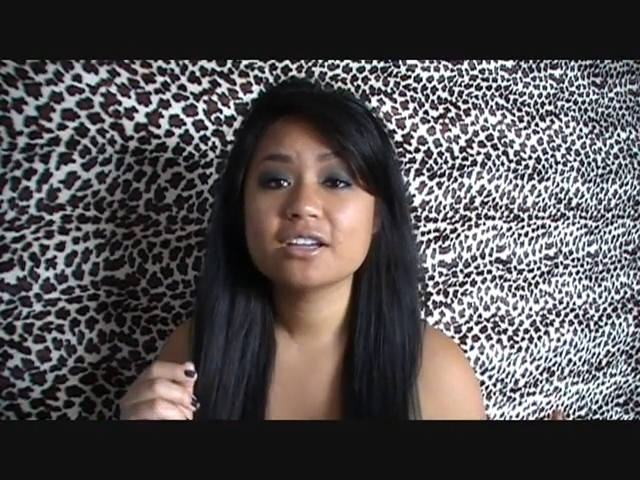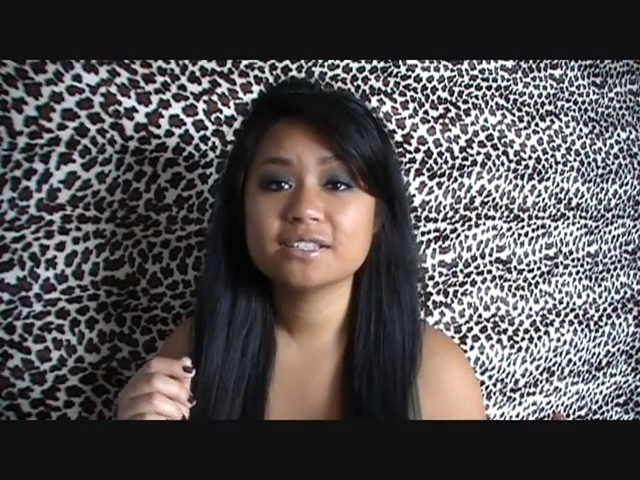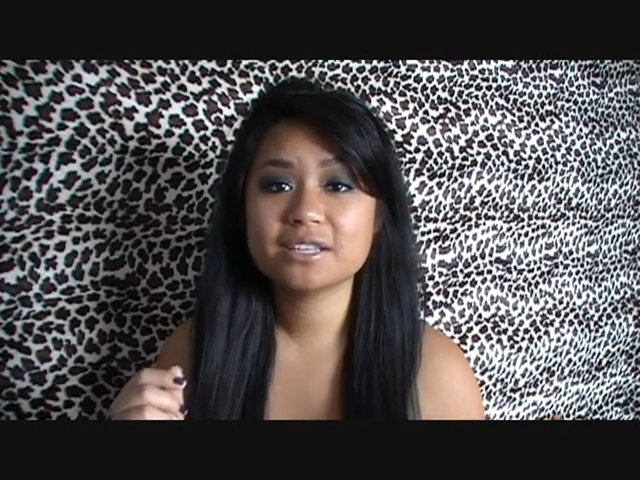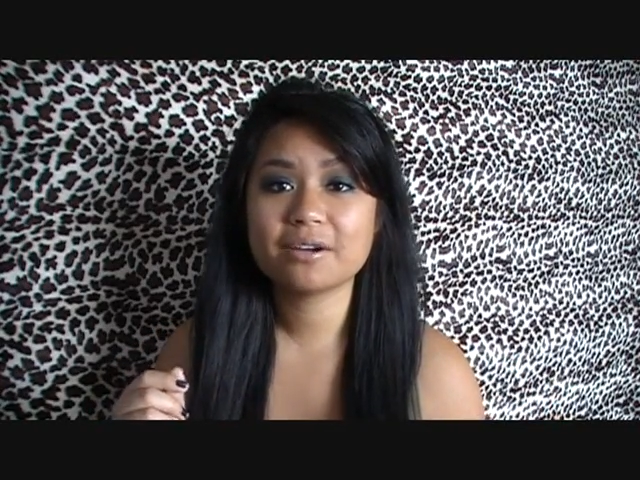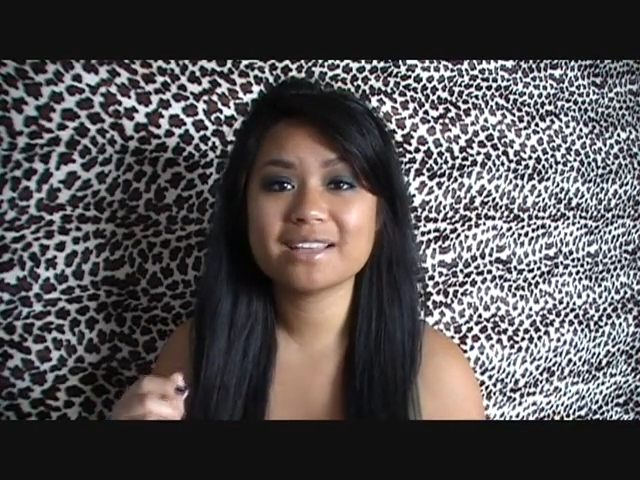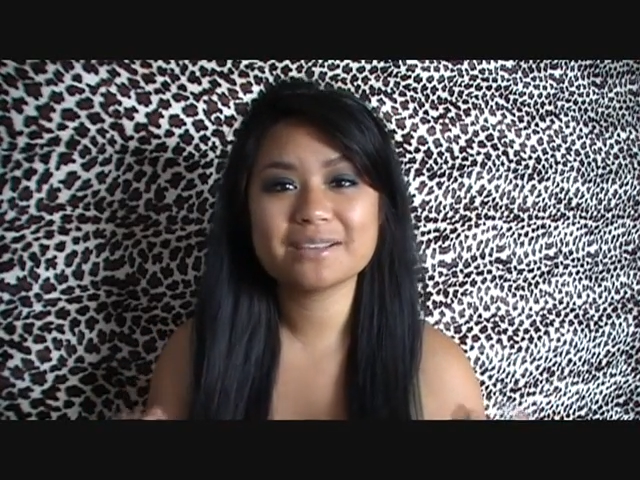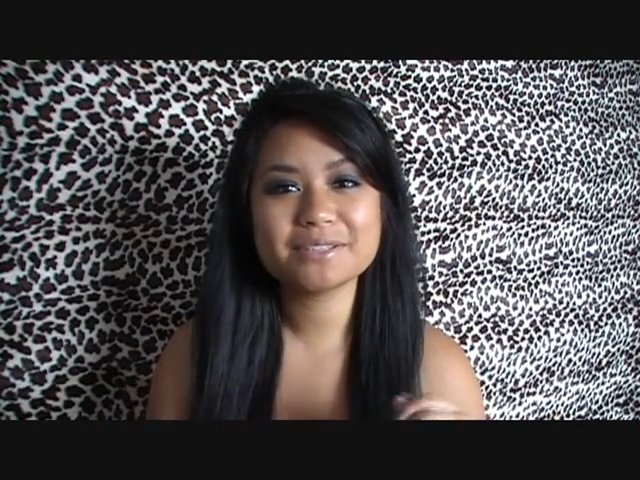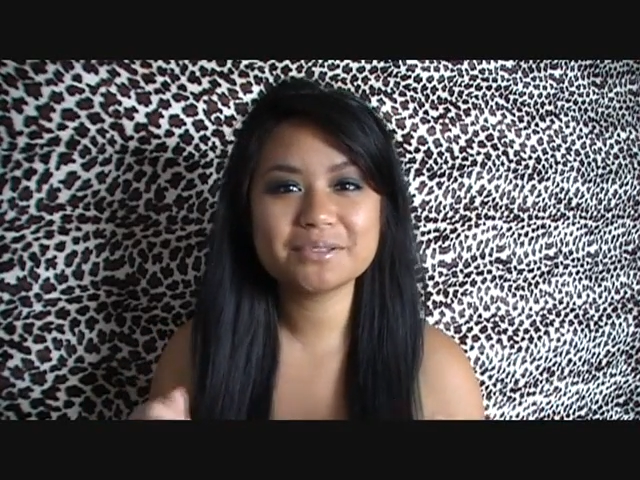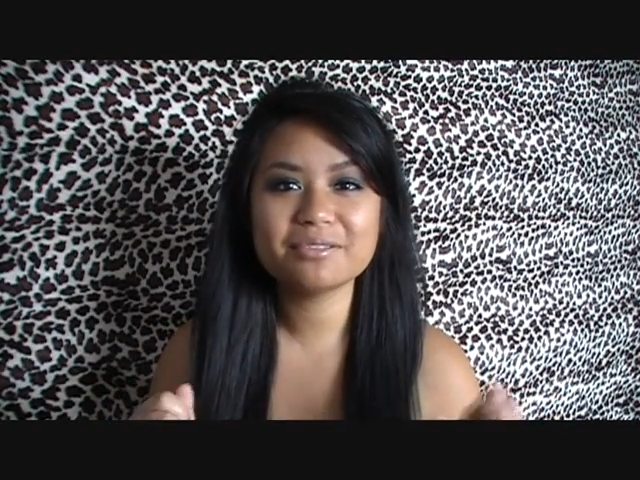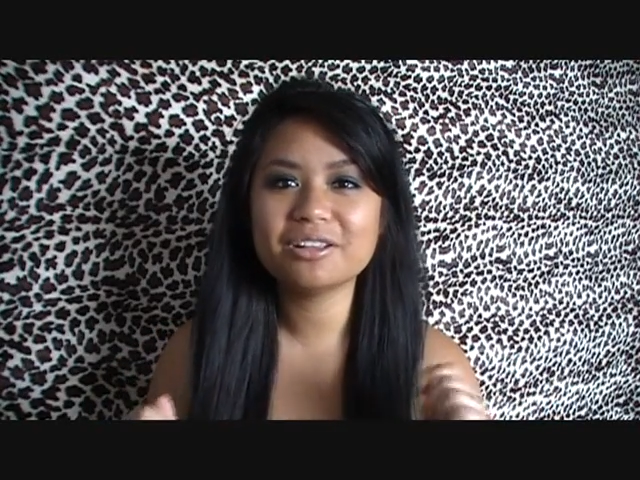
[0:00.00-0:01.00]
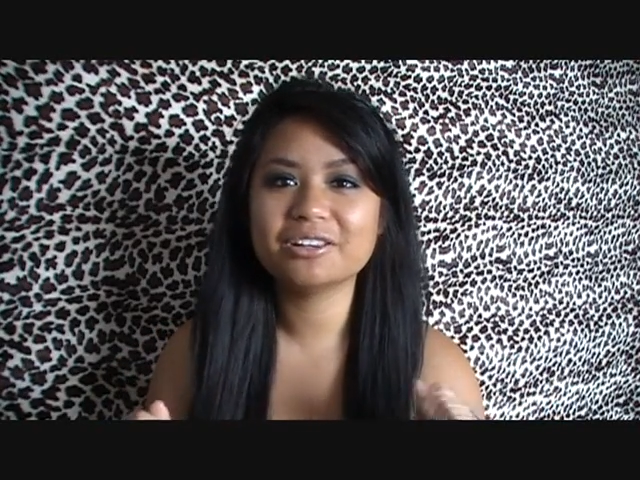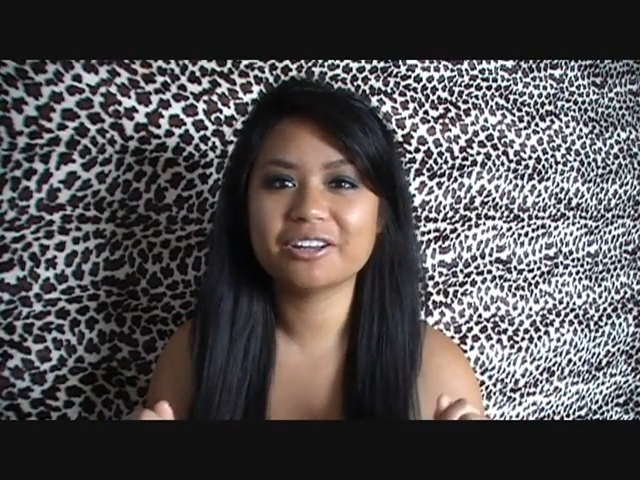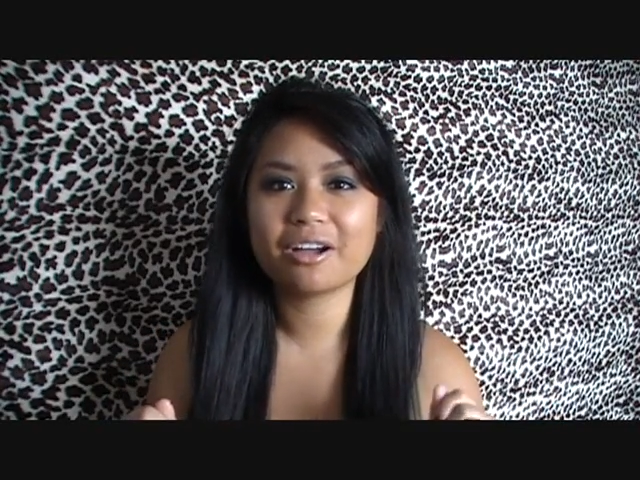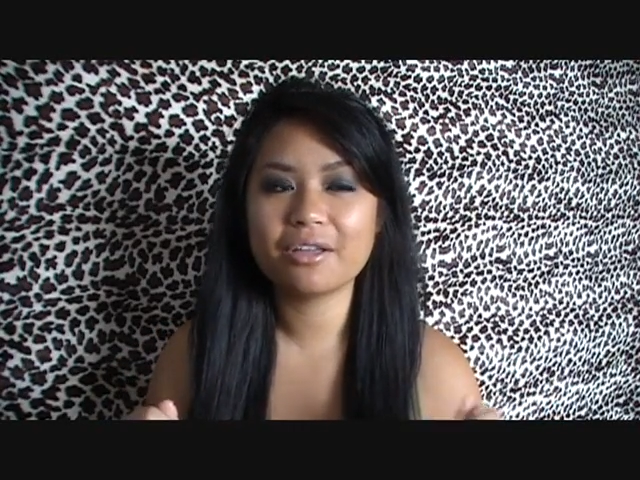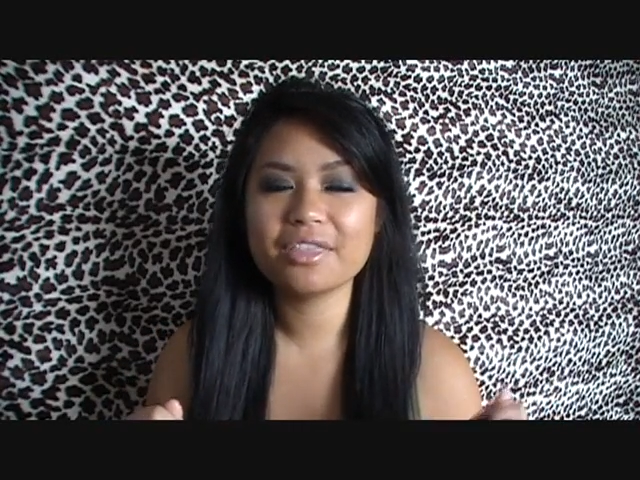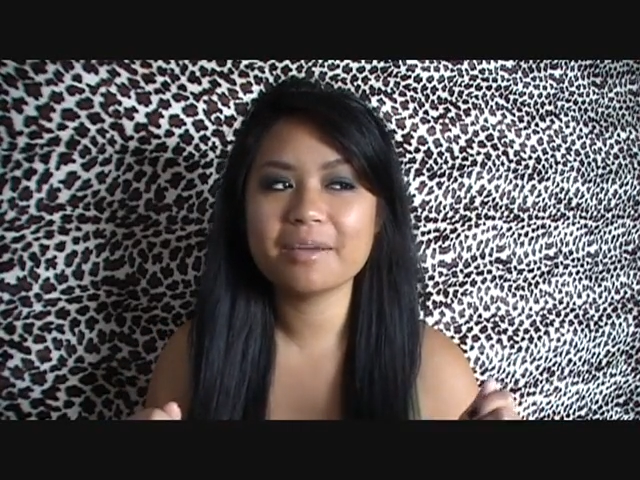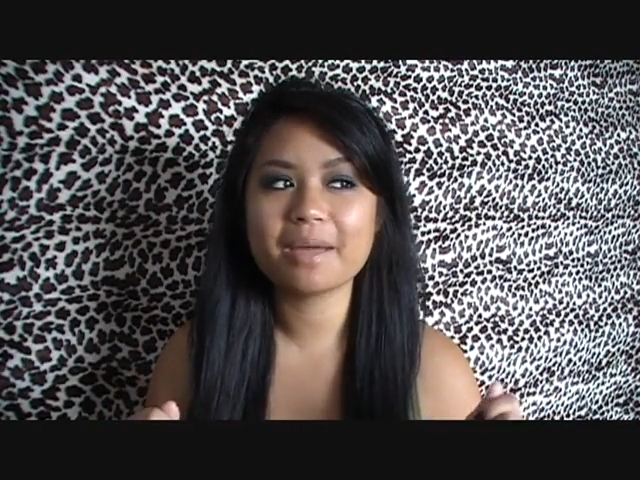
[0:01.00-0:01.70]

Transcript: So as I was doing the look on them,